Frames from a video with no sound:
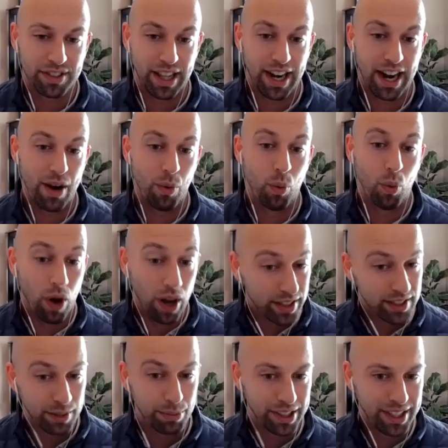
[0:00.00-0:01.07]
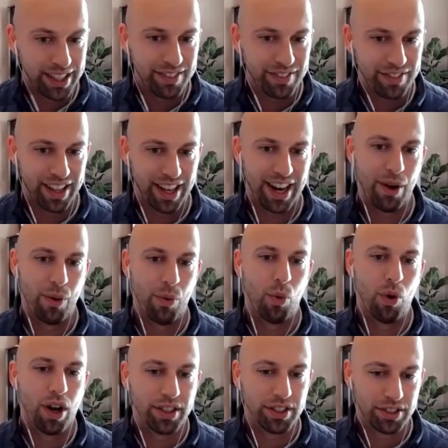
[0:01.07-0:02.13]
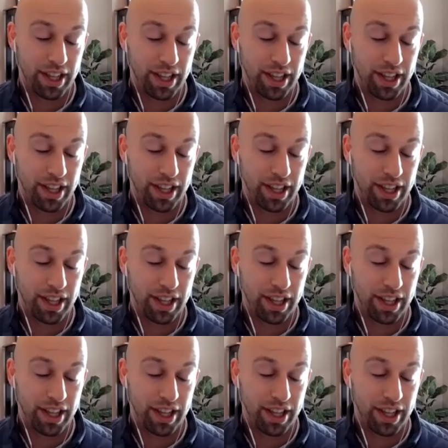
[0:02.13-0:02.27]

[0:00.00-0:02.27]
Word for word: that I want to believe that I want